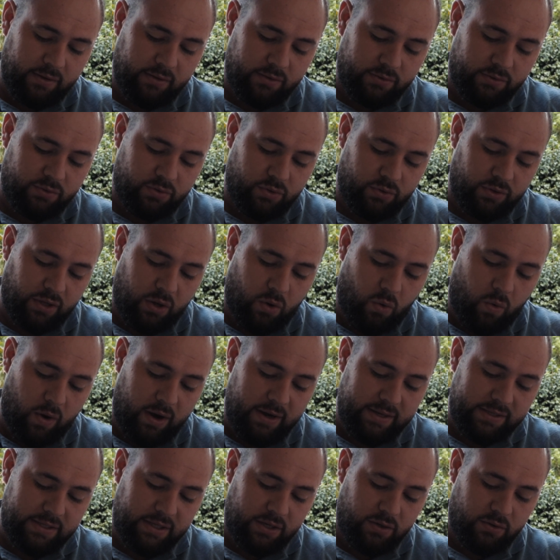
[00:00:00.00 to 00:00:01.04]
So the
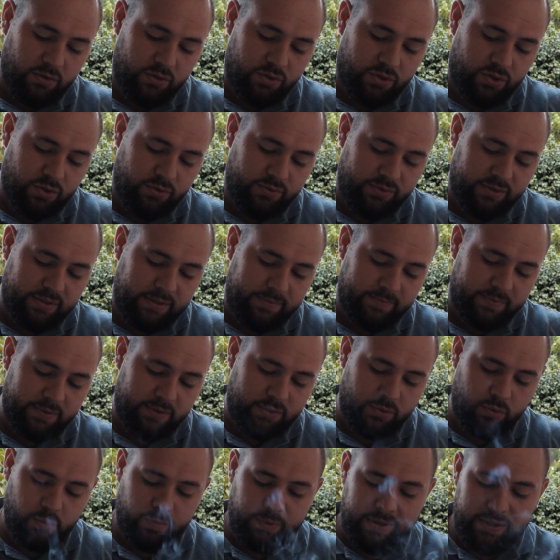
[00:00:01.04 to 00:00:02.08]
quality control seems
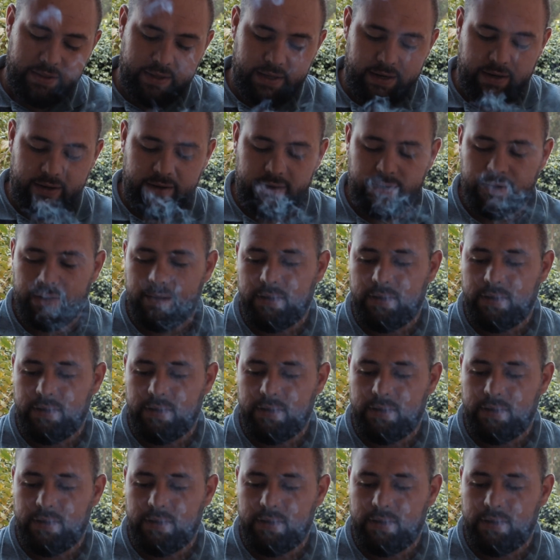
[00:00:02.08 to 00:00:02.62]
to be there.